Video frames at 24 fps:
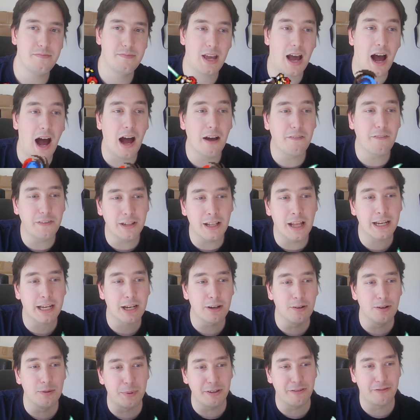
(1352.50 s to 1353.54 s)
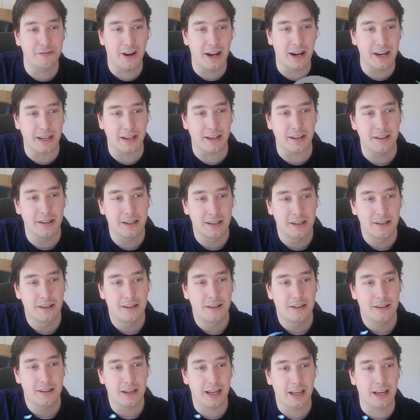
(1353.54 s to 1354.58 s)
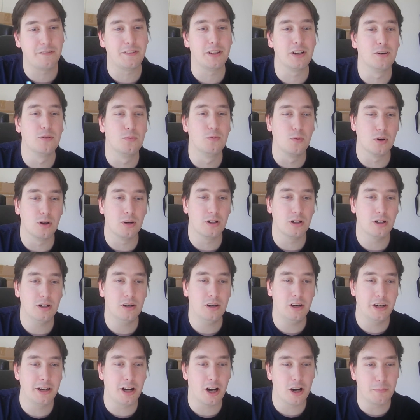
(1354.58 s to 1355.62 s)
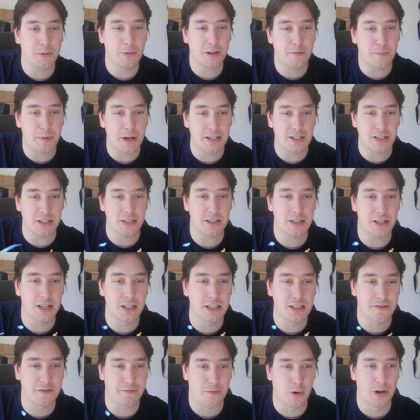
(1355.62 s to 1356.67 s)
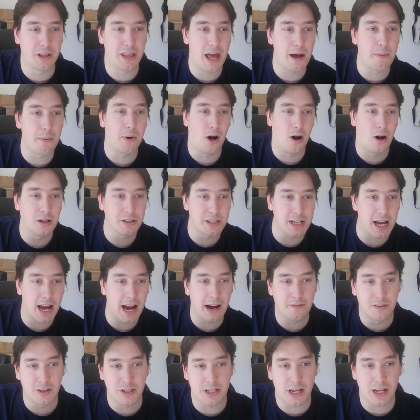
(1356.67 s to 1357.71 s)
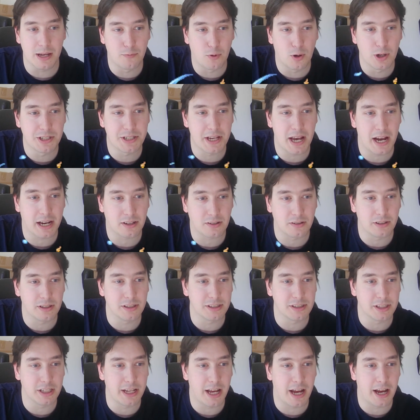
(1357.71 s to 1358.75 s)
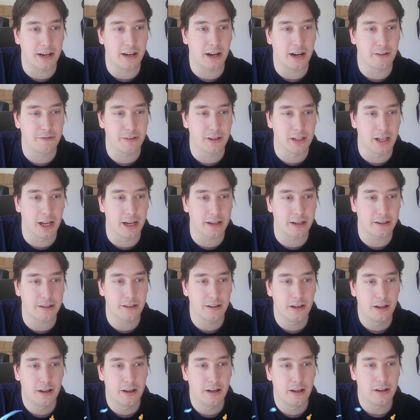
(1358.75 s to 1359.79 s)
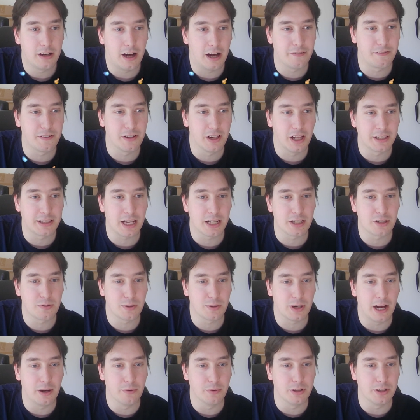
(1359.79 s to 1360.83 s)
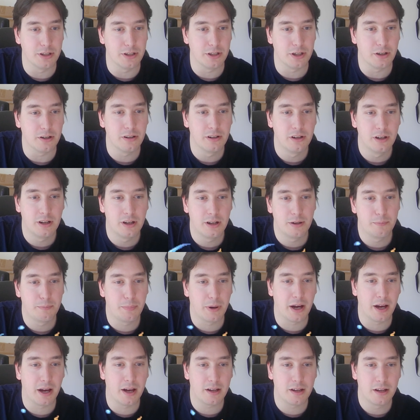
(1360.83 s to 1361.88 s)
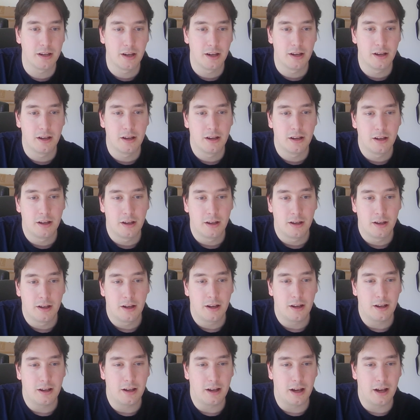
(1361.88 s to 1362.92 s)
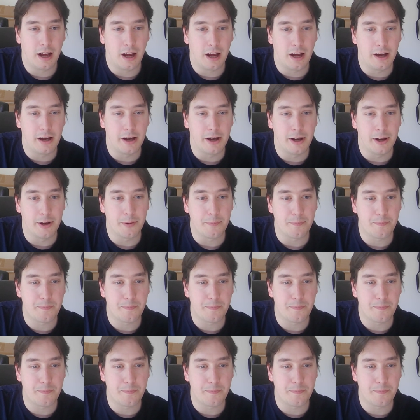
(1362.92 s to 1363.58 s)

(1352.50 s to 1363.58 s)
I feel like it would be funny if there were an army of Benji's kids for them all to have the same voice actor as the dad. I feel like that's what I would do. But there's